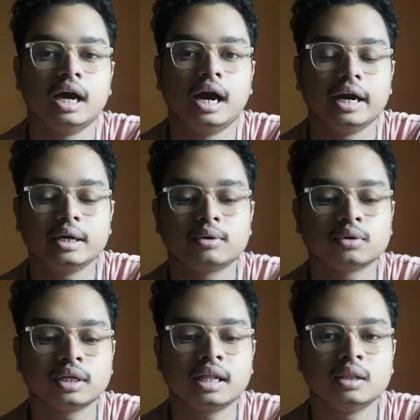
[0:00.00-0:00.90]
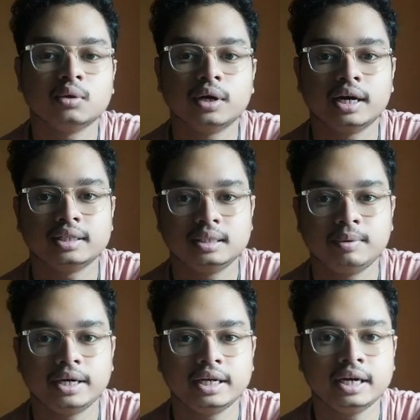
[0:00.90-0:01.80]
due to the low energy
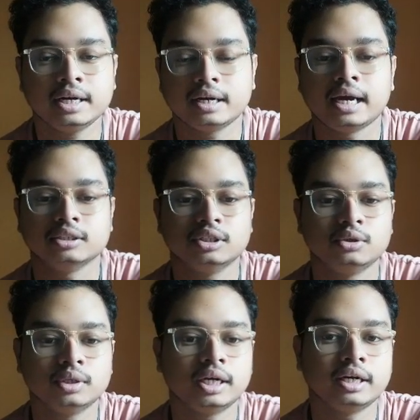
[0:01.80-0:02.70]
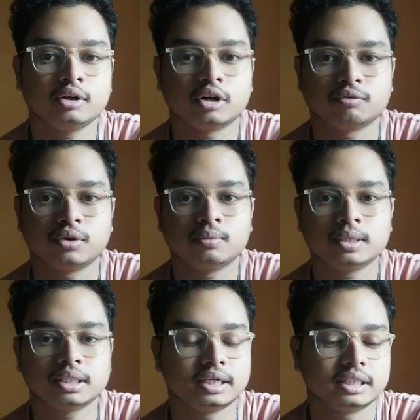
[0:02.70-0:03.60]
barrier, as we know that in
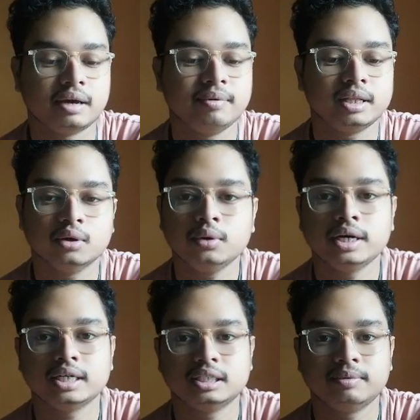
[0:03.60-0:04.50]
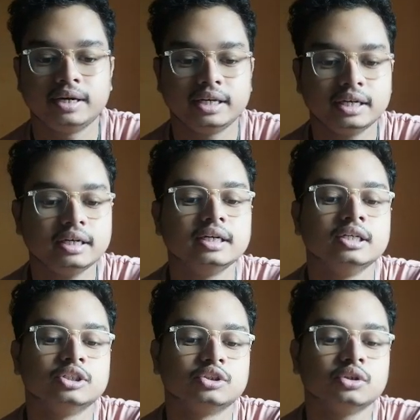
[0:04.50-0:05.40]
conformers there is having low energy barrier,
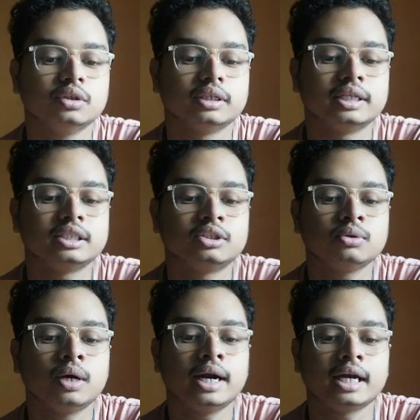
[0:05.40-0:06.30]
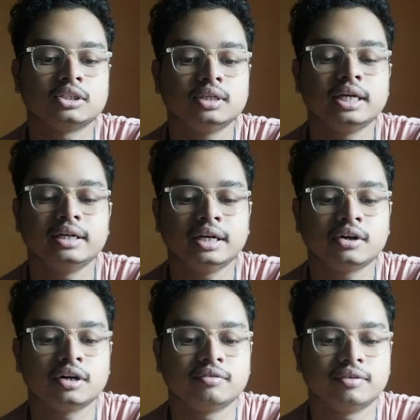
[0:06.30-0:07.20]
so these two are actually
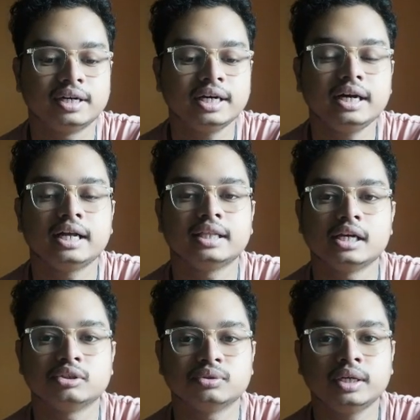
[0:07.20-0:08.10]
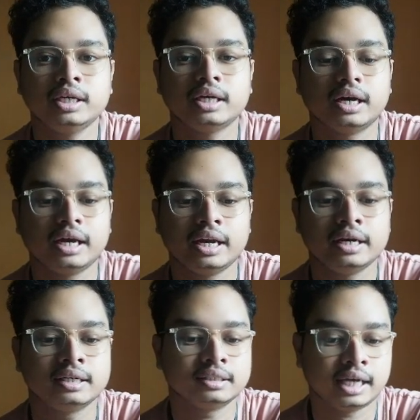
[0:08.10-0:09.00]
interconverted, and that's why
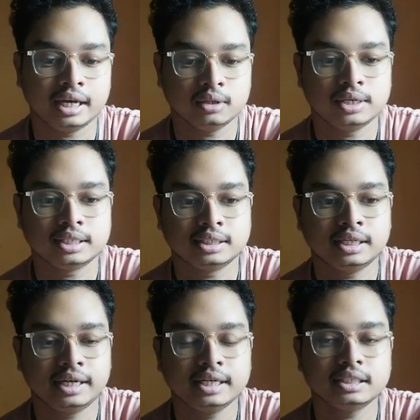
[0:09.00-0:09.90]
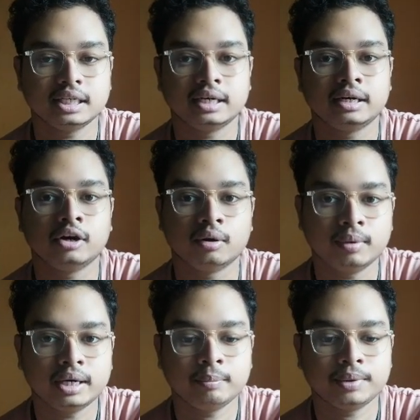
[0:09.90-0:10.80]
in cyclohexane case in
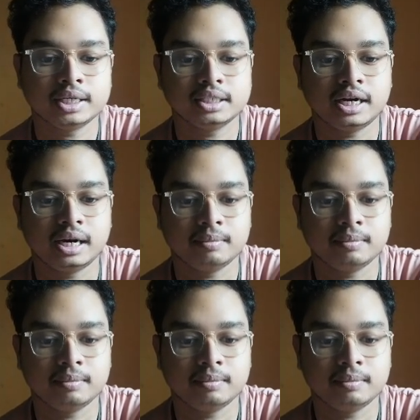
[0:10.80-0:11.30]
normal temperature NMR